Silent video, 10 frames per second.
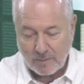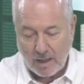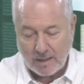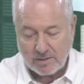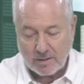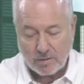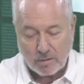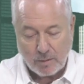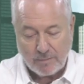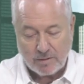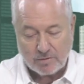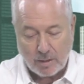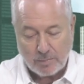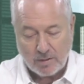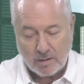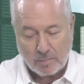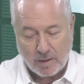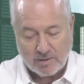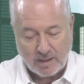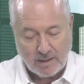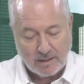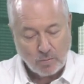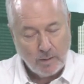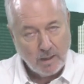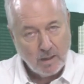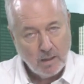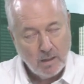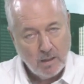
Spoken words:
I sent her a brief description of the project last week.